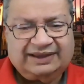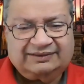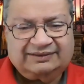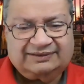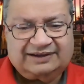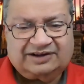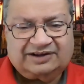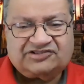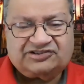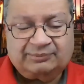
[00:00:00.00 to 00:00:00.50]

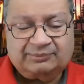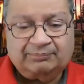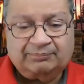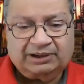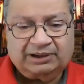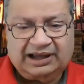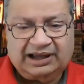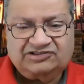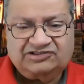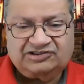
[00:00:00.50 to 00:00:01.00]
thing that
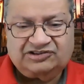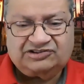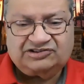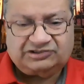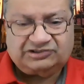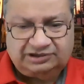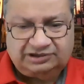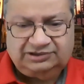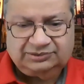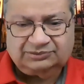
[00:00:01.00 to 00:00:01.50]

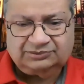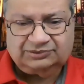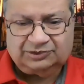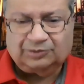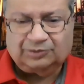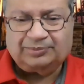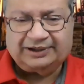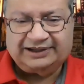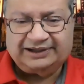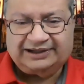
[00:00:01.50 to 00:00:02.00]
symbolizes to you
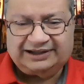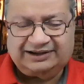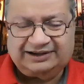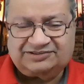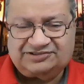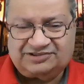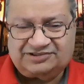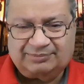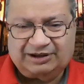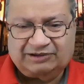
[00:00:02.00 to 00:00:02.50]
nobody
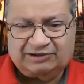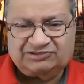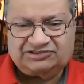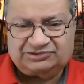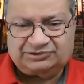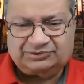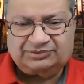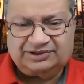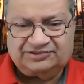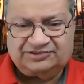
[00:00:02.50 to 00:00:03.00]
cares about
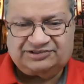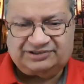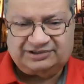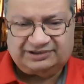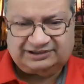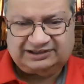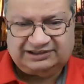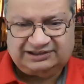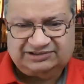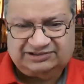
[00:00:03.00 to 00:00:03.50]
students
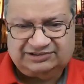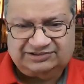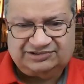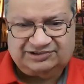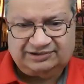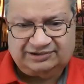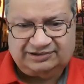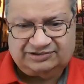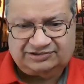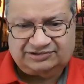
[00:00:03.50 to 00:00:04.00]
and
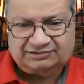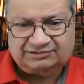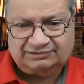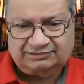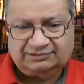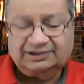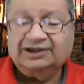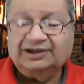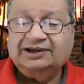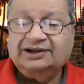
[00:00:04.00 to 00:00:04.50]
teachers in this school.